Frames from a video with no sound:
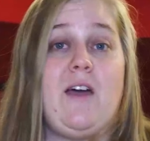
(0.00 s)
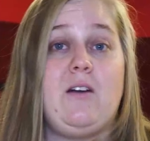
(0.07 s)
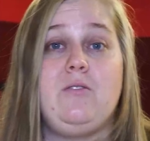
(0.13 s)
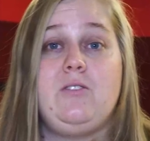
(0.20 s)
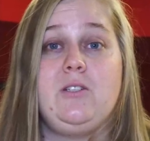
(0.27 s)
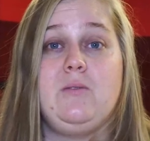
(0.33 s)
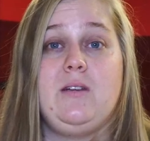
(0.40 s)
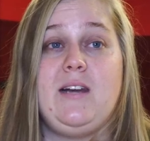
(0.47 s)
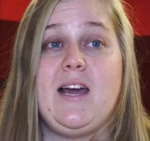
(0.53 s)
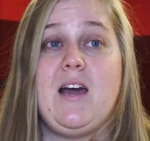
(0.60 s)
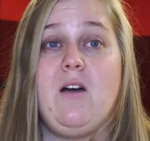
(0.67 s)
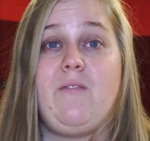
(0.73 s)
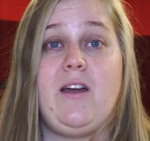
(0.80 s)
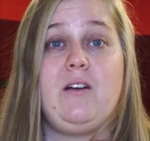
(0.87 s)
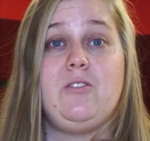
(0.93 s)
I don't do it
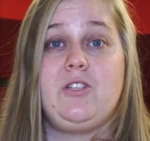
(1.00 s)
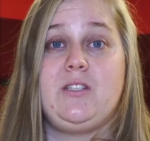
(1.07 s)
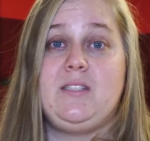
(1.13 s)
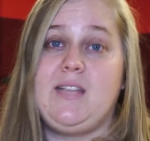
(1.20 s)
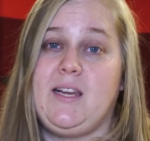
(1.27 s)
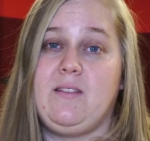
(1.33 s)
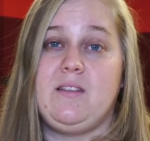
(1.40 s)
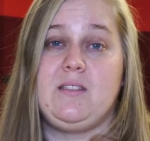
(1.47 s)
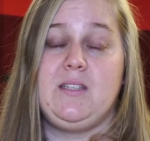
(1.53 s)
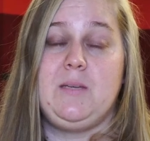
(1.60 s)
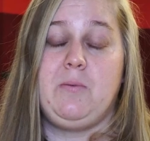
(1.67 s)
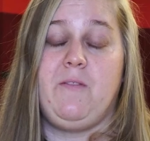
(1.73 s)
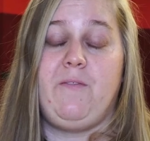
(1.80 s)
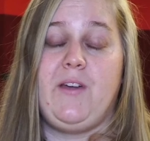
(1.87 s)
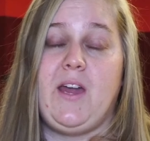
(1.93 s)
now, if I don't just take this
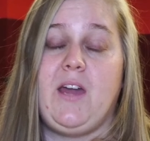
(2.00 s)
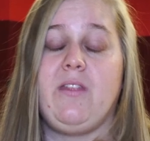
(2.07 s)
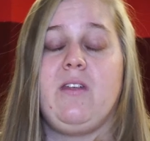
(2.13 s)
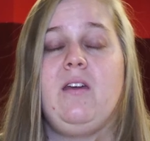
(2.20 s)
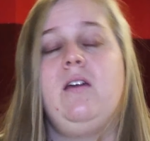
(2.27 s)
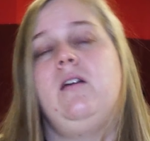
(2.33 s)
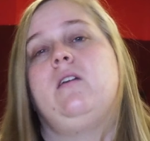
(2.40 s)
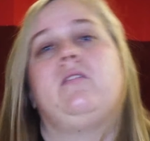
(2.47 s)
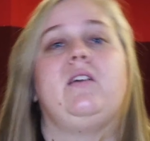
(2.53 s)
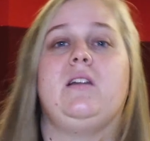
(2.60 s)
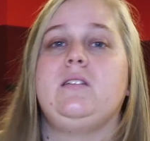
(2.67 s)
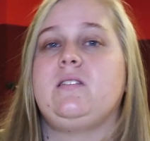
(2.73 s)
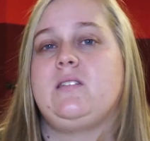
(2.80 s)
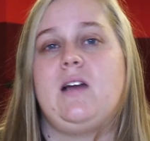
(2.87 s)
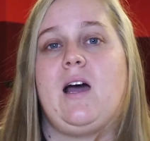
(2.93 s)
leap of faith,
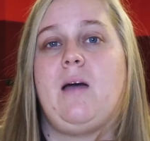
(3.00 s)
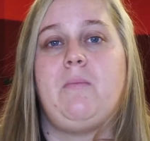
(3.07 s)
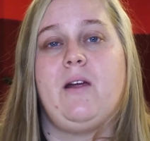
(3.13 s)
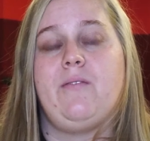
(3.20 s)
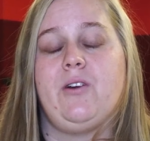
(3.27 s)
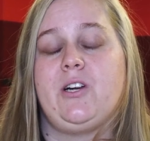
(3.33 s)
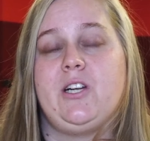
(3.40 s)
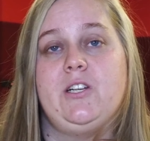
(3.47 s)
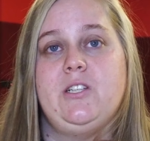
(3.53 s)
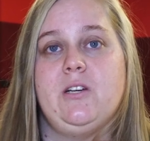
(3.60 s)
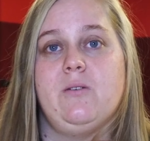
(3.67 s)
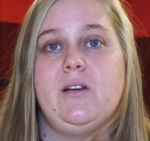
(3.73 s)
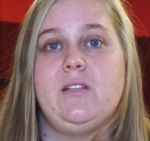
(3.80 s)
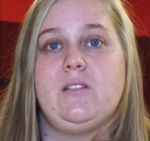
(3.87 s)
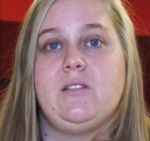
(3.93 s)
then I'm never going to
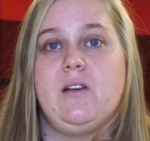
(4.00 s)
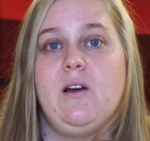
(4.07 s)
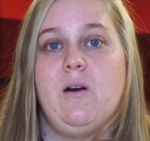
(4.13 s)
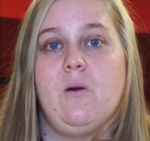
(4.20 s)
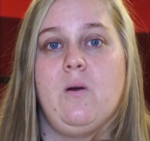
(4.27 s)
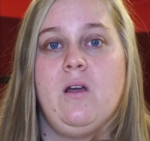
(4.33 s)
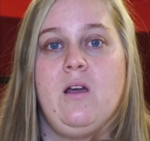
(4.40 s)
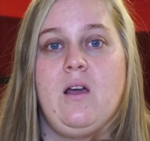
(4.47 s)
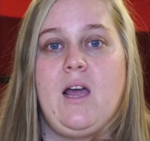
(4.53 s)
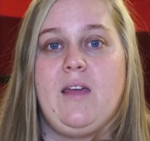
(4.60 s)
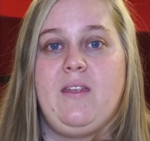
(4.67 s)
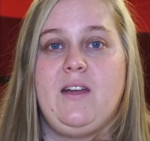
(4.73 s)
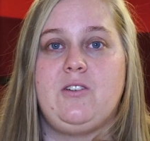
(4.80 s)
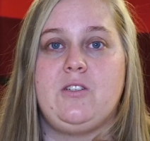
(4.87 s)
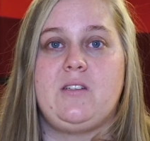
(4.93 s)
do it. So I
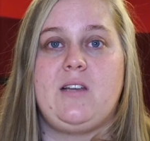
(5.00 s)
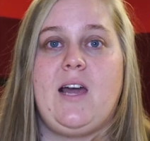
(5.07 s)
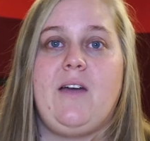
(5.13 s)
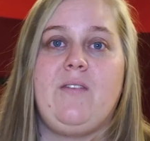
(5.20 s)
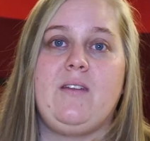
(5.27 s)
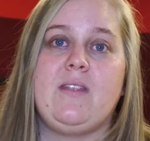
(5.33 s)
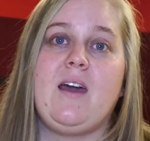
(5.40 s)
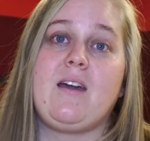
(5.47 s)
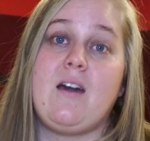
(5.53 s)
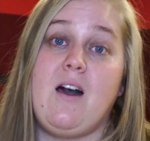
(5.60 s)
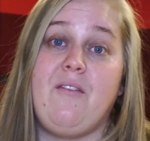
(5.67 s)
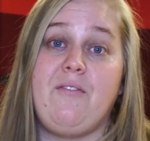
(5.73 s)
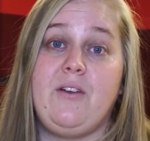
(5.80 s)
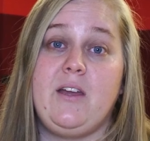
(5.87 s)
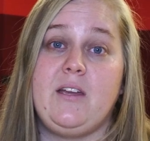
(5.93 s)
think just having that
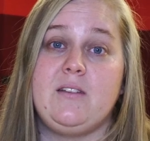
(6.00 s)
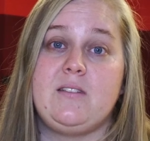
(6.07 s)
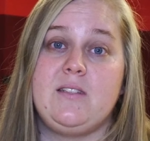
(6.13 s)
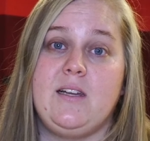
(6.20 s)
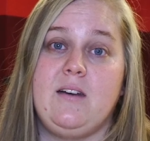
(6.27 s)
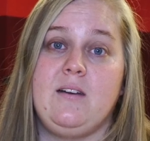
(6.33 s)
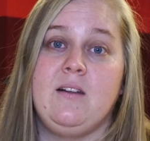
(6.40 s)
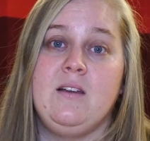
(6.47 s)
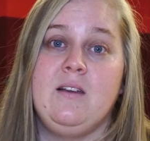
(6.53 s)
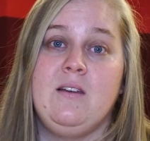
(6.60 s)
confidence and